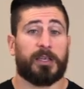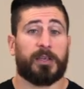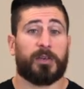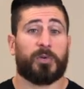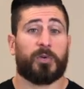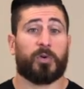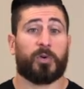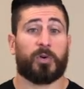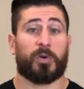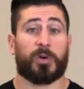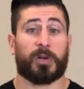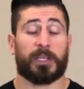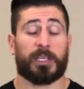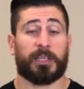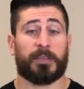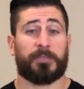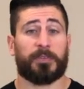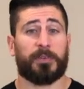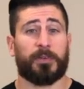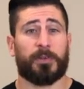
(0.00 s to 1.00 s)
Or
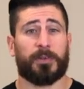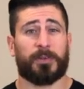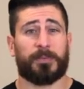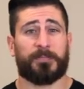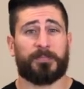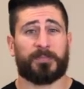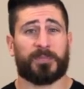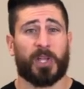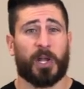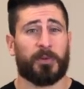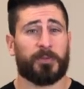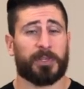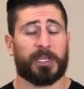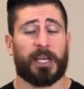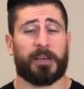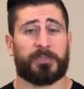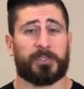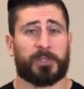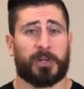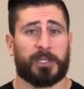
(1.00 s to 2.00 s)
if you don't really
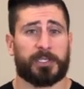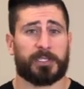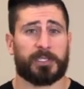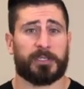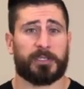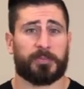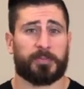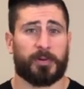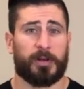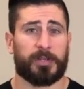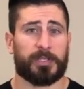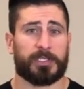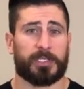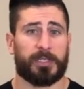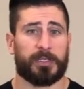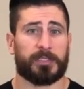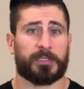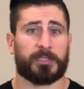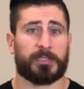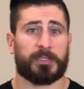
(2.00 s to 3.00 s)
have trust in the
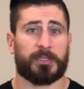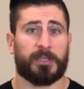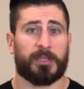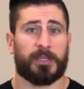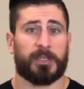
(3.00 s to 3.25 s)
process,